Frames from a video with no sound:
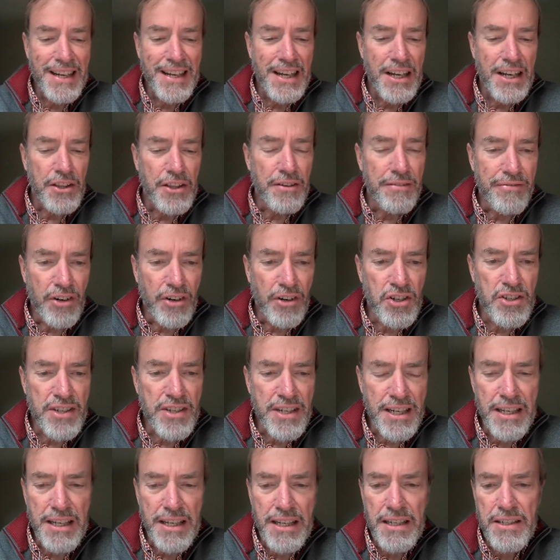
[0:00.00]
The first
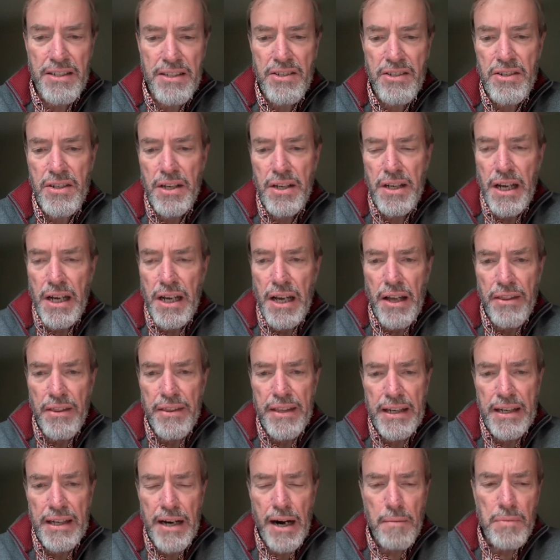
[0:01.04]
is the
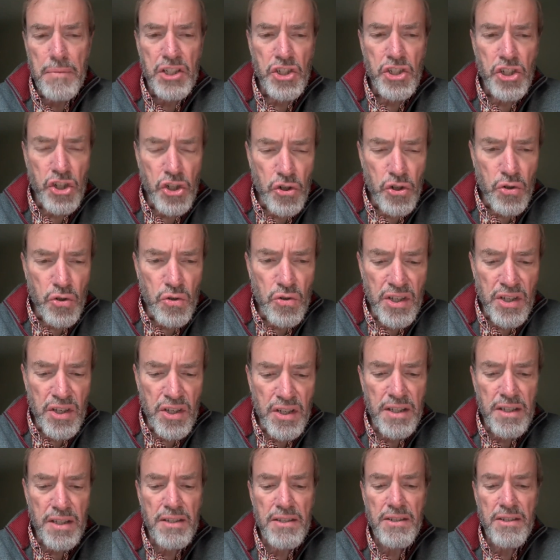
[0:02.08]
government
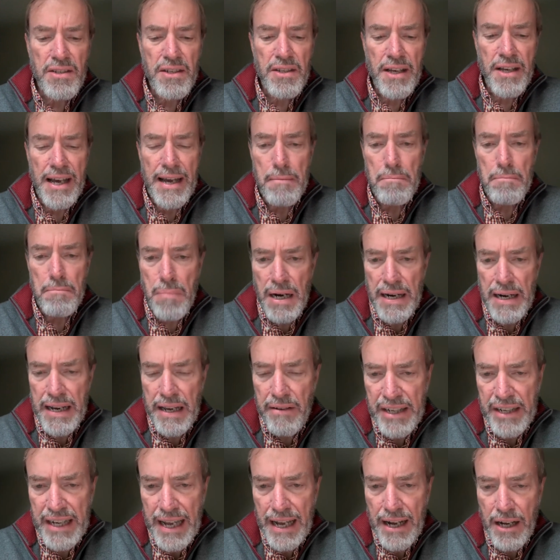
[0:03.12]
chooses a money
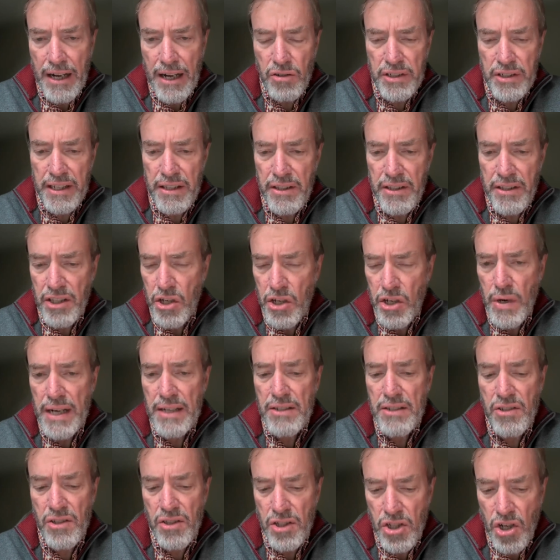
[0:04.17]
of account, in the
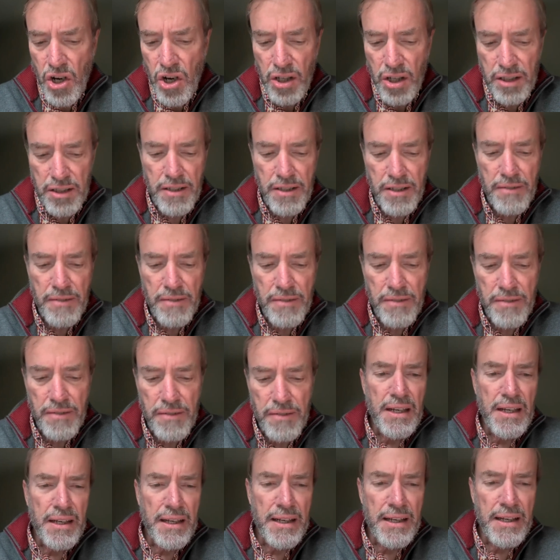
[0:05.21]
US, the dollar.
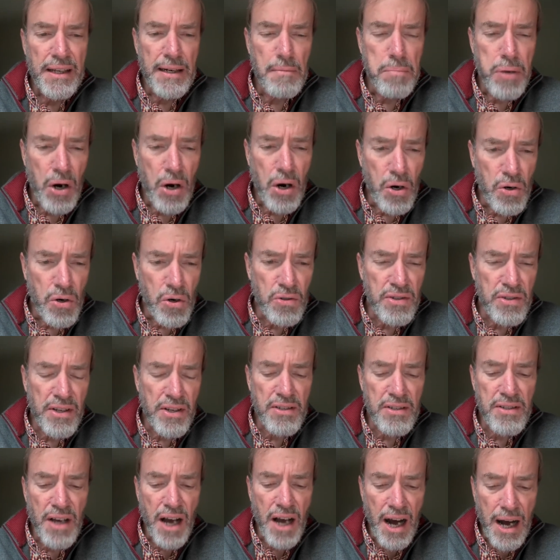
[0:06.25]
It
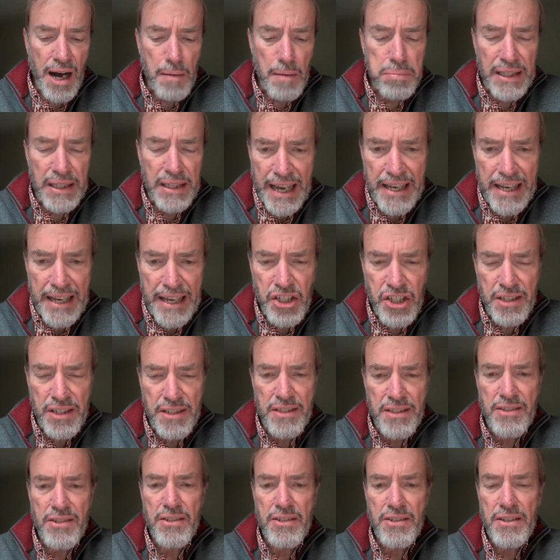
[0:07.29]
imposes
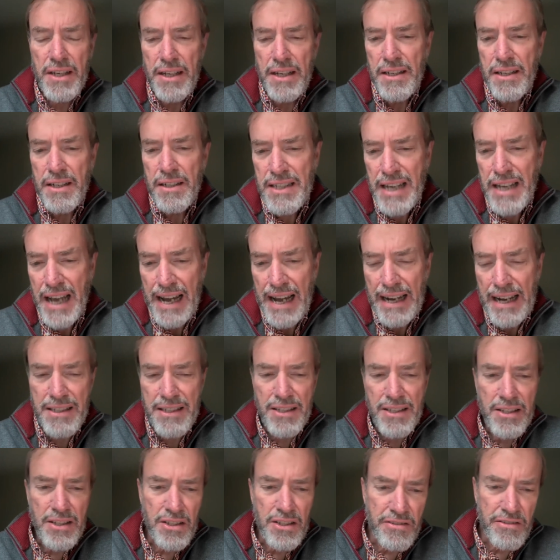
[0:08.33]
obligations,
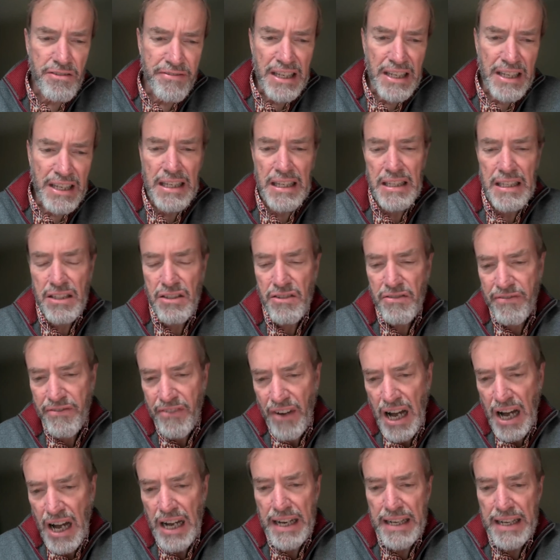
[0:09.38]
taxes, fees,
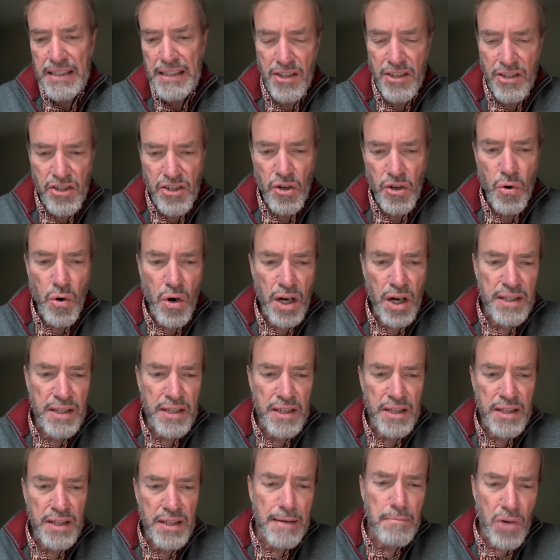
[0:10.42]
fines, and so on,
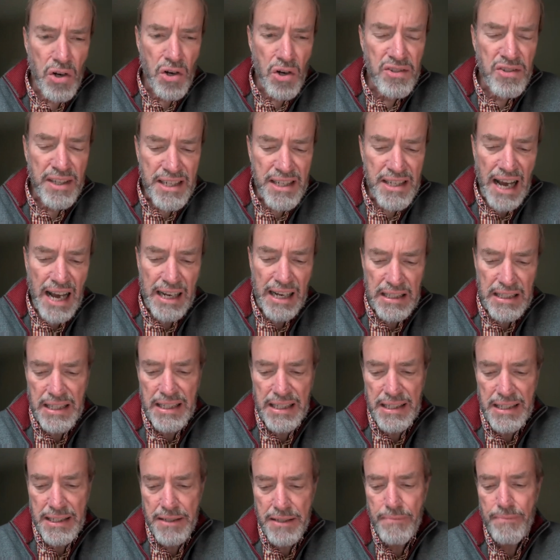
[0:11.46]
today mostly
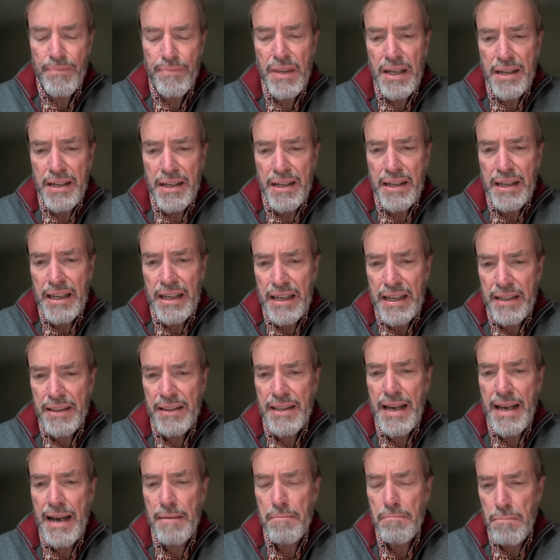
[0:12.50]
taxes, in
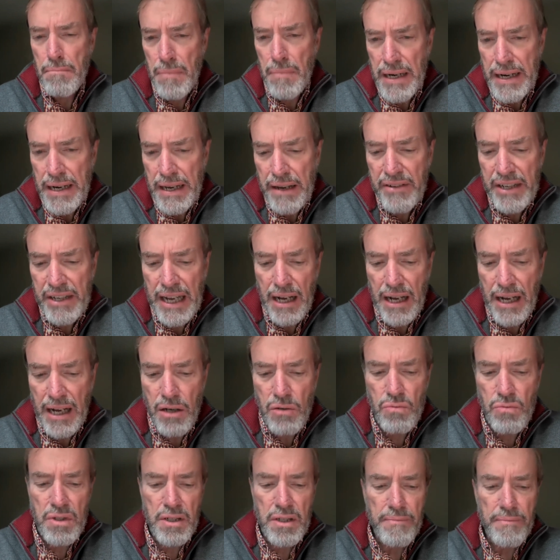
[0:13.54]
that money of
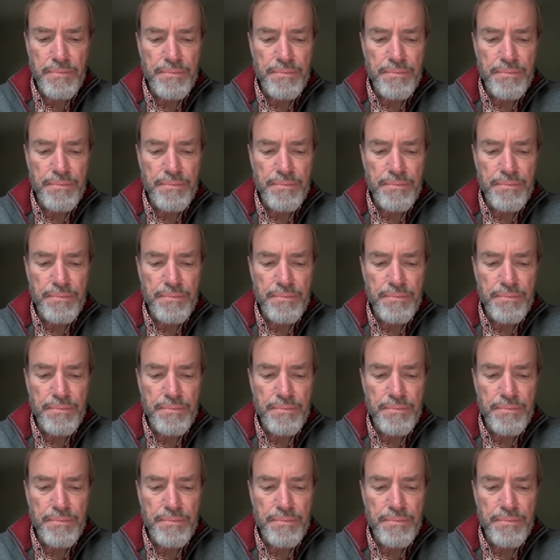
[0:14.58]
account.